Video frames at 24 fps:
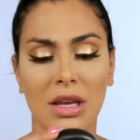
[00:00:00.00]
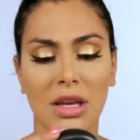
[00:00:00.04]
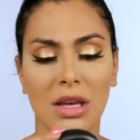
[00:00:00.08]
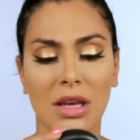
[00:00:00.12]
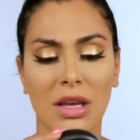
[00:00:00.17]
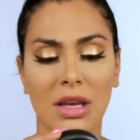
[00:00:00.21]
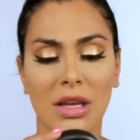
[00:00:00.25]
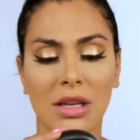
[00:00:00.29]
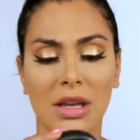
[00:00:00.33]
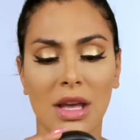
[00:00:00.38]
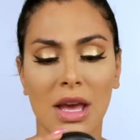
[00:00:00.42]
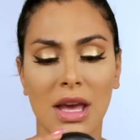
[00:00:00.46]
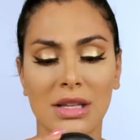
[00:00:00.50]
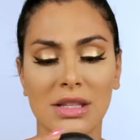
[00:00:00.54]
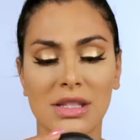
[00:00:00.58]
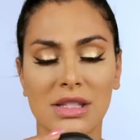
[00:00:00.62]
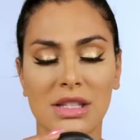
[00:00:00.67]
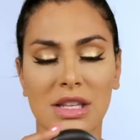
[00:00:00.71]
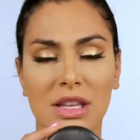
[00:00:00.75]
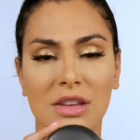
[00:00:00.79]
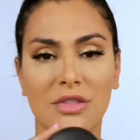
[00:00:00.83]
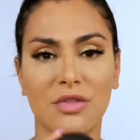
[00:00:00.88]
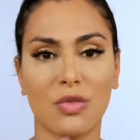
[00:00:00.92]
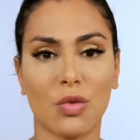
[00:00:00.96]
in
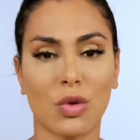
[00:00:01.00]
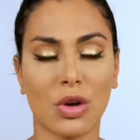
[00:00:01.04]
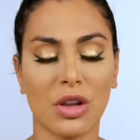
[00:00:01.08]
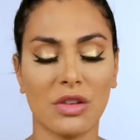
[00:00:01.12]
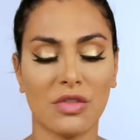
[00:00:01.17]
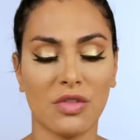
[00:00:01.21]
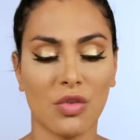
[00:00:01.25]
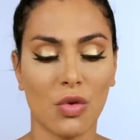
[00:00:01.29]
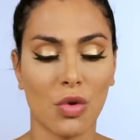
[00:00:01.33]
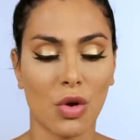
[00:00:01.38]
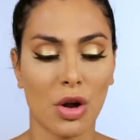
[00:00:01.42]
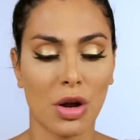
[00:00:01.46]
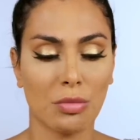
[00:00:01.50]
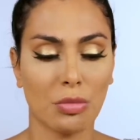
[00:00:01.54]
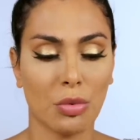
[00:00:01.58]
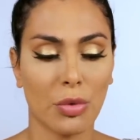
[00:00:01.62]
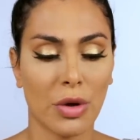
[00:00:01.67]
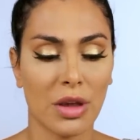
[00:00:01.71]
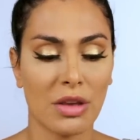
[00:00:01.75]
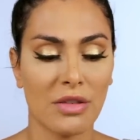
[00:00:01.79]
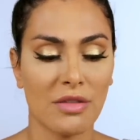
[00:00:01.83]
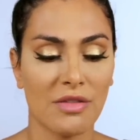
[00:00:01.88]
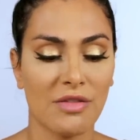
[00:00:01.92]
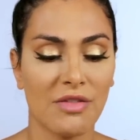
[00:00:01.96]

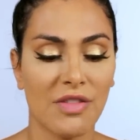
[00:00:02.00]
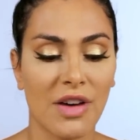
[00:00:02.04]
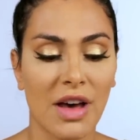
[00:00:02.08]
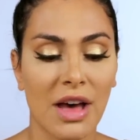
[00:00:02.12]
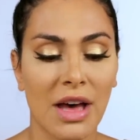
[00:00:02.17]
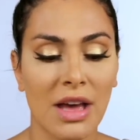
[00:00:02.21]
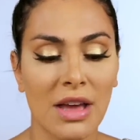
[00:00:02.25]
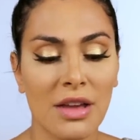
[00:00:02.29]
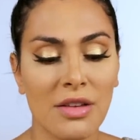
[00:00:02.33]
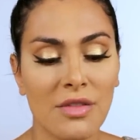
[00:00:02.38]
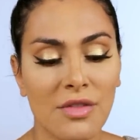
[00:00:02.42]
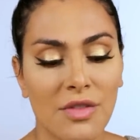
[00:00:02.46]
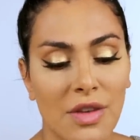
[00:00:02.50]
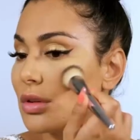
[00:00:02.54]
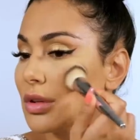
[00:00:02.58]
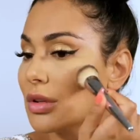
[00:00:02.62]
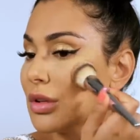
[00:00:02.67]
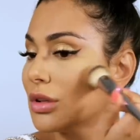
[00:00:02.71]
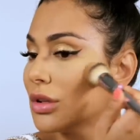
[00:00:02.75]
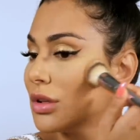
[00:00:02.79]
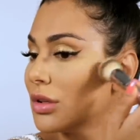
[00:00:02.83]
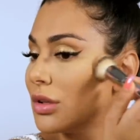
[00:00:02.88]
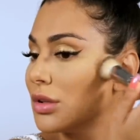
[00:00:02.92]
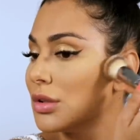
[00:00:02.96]
NC44.5. I
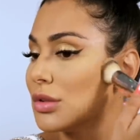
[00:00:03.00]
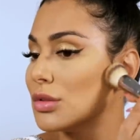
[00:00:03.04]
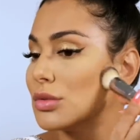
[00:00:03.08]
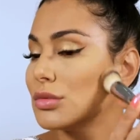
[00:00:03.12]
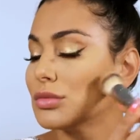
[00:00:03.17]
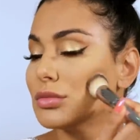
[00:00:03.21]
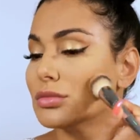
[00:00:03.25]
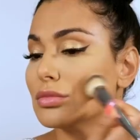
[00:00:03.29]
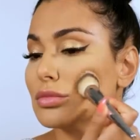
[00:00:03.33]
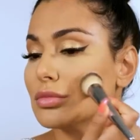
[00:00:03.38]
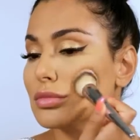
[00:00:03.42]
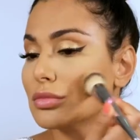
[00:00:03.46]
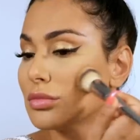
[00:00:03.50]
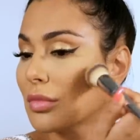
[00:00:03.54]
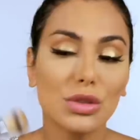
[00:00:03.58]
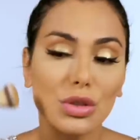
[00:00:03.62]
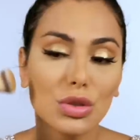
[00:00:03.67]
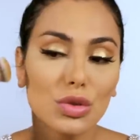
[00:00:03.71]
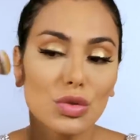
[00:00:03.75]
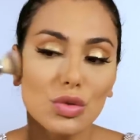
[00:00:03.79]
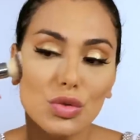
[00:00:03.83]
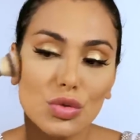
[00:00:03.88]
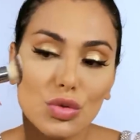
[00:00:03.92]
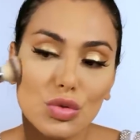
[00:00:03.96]
just kind of want to set
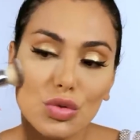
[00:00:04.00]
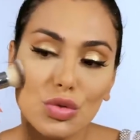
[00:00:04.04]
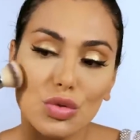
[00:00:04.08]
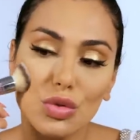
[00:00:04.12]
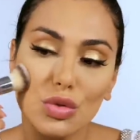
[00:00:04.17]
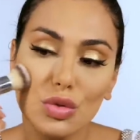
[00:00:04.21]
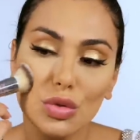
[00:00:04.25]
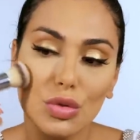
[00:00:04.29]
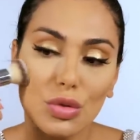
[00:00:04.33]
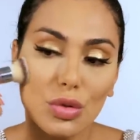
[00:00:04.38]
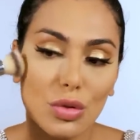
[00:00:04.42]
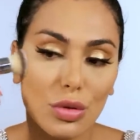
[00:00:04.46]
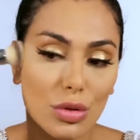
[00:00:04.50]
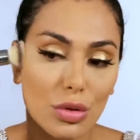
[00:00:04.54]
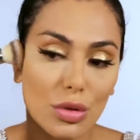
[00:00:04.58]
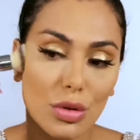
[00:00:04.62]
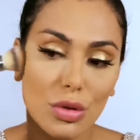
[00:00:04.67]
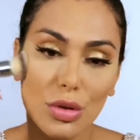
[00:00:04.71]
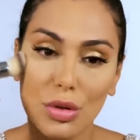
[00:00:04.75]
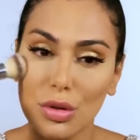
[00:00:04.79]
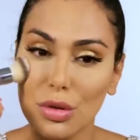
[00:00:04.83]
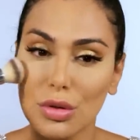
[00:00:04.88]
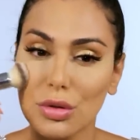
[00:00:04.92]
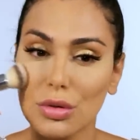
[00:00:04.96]
those areas where I
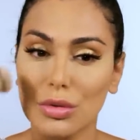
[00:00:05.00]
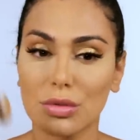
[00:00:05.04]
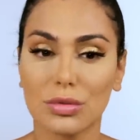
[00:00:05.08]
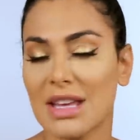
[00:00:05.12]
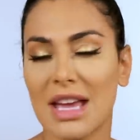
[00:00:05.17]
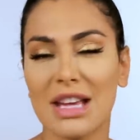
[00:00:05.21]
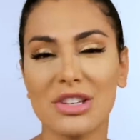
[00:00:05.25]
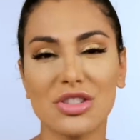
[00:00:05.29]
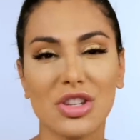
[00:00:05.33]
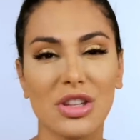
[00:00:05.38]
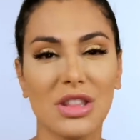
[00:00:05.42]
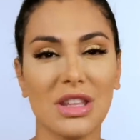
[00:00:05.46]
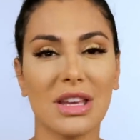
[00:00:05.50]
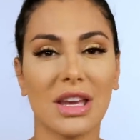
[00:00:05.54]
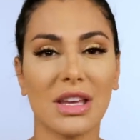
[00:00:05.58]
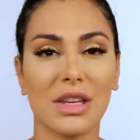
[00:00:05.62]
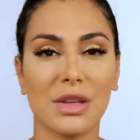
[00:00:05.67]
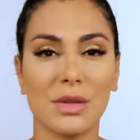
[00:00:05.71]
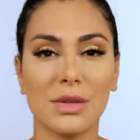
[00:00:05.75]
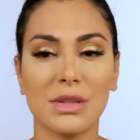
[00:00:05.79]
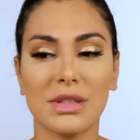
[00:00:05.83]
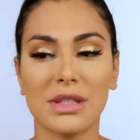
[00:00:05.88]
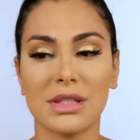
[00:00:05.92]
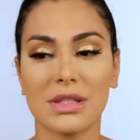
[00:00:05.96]
didn't bake. I actually think I
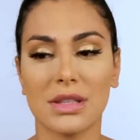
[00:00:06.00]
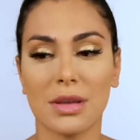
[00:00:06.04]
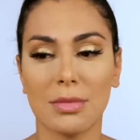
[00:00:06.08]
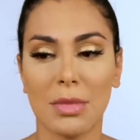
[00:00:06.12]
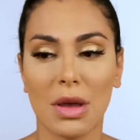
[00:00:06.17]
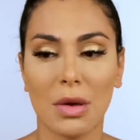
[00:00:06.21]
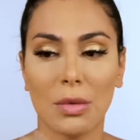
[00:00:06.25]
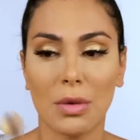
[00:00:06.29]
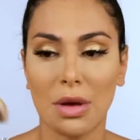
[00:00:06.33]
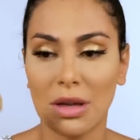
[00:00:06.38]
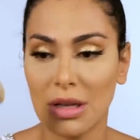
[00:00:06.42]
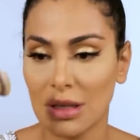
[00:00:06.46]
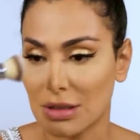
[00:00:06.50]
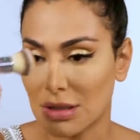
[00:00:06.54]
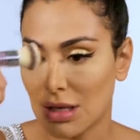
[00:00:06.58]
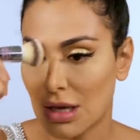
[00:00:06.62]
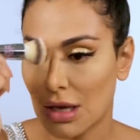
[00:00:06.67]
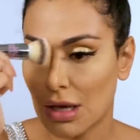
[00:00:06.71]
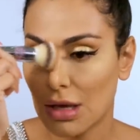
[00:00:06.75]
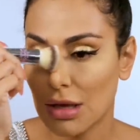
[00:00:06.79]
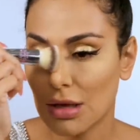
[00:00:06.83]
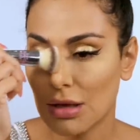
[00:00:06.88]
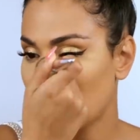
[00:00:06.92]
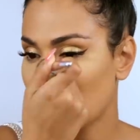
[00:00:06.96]
used this on my wedding
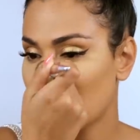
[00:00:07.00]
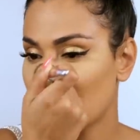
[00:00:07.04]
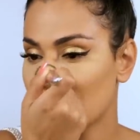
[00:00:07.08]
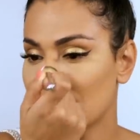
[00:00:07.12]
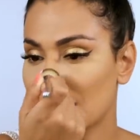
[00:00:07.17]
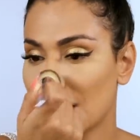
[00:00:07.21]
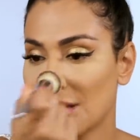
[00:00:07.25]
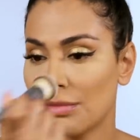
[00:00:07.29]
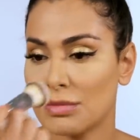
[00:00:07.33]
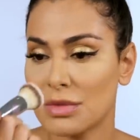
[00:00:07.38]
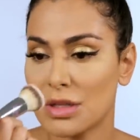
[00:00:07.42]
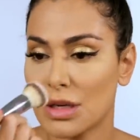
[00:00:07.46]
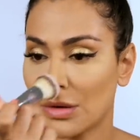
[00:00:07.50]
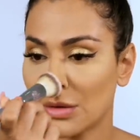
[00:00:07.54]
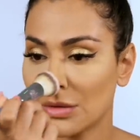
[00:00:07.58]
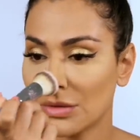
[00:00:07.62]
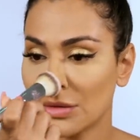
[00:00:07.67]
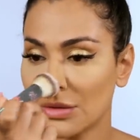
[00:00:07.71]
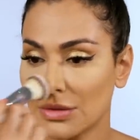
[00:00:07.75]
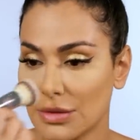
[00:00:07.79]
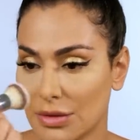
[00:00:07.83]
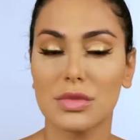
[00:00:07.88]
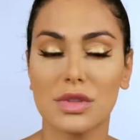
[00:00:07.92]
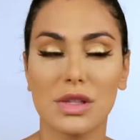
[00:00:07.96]
day, not the same
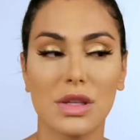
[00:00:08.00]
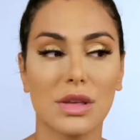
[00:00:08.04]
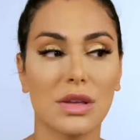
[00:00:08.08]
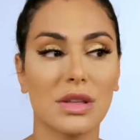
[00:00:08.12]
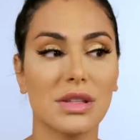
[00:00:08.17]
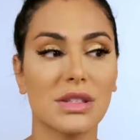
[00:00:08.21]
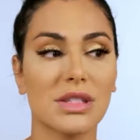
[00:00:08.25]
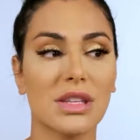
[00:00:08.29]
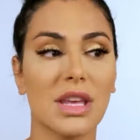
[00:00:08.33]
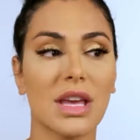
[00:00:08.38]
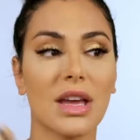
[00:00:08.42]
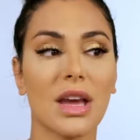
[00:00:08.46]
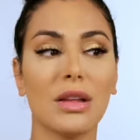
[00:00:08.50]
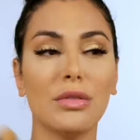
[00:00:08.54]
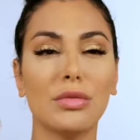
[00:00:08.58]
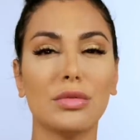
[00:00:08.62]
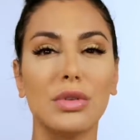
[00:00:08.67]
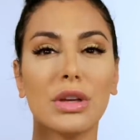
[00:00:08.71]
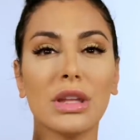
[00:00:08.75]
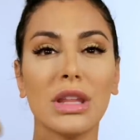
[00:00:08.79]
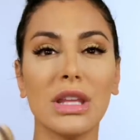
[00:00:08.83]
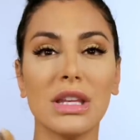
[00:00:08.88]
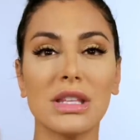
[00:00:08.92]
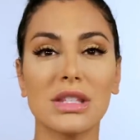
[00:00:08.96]
tone. So you can see I got a
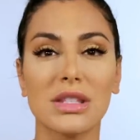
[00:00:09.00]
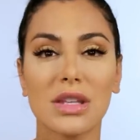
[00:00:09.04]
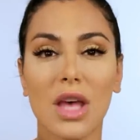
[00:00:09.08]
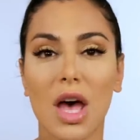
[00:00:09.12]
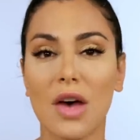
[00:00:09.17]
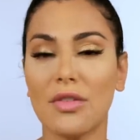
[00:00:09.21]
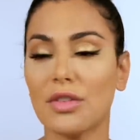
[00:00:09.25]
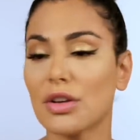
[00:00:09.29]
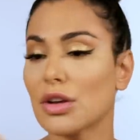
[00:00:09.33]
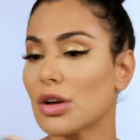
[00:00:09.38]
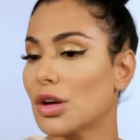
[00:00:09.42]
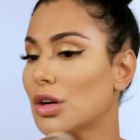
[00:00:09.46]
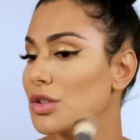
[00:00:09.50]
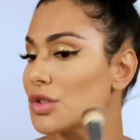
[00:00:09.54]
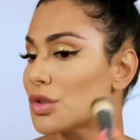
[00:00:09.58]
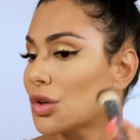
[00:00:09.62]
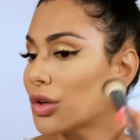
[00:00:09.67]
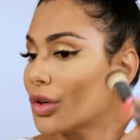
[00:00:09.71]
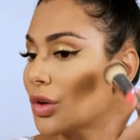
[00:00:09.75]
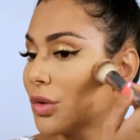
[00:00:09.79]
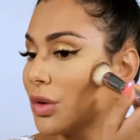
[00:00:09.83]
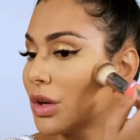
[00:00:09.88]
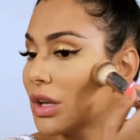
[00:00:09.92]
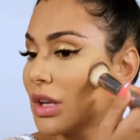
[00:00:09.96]
really soft
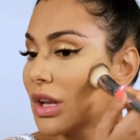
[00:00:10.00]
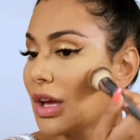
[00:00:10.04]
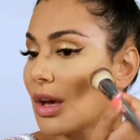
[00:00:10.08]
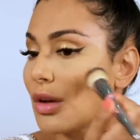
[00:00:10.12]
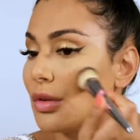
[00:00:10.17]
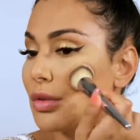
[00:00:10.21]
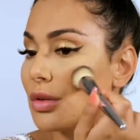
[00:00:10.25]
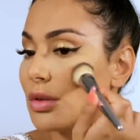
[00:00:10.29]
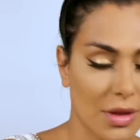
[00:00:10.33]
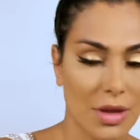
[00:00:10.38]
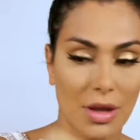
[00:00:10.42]
contour going now.